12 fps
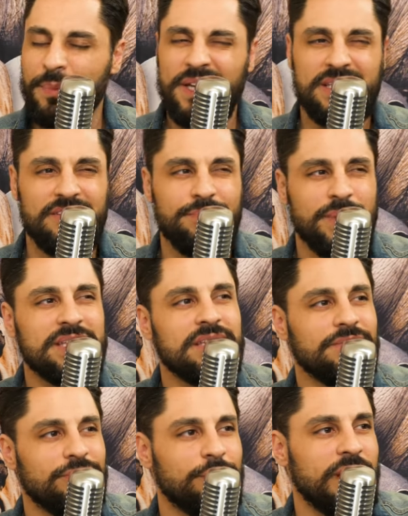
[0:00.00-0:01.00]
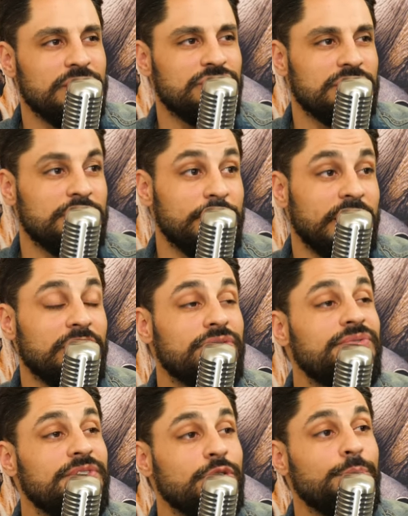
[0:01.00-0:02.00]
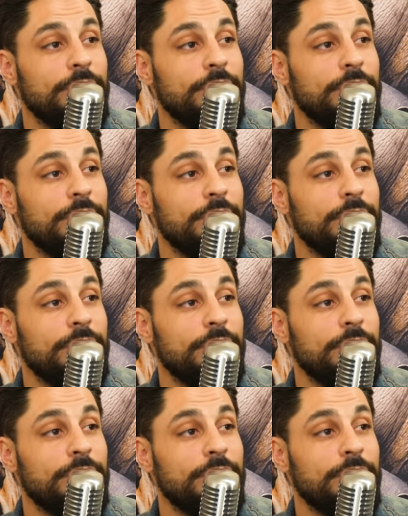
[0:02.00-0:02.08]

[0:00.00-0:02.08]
piece of misinformation to make us feel